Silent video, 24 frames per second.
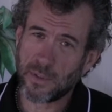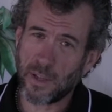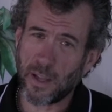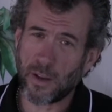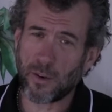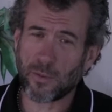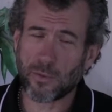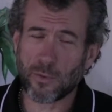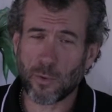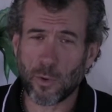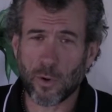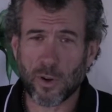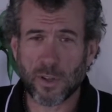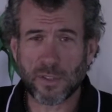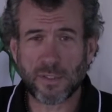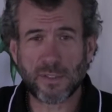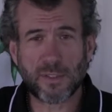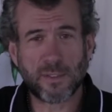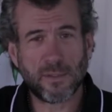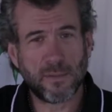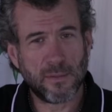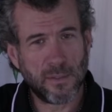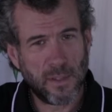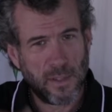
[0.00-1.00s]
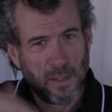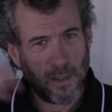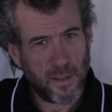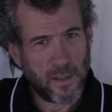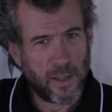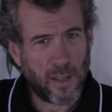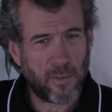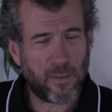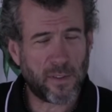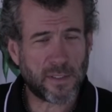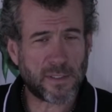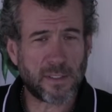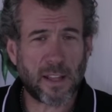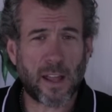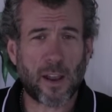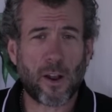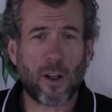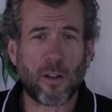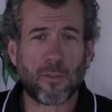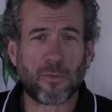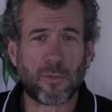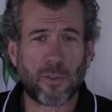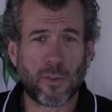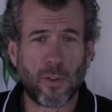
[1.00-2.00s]
And of course, if it's not
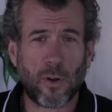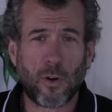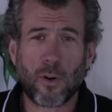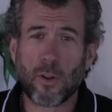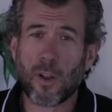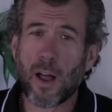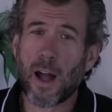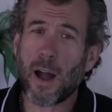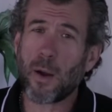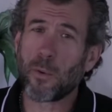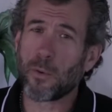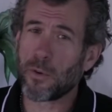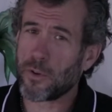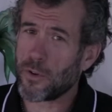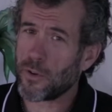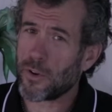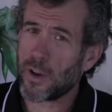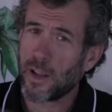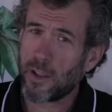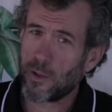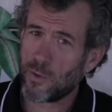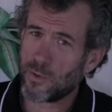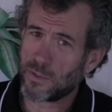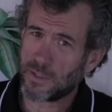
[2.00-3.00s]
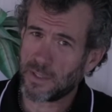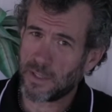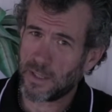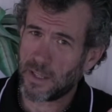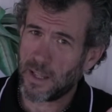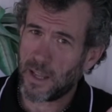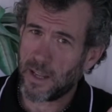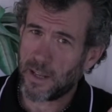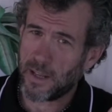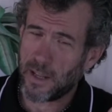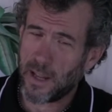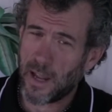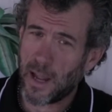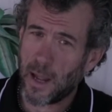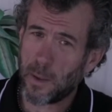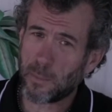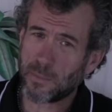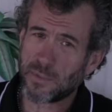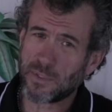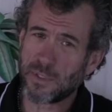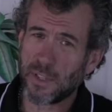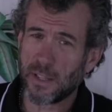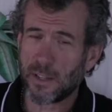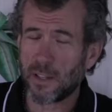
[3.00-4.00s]
on for the whole hour, you're not using the 80 amps.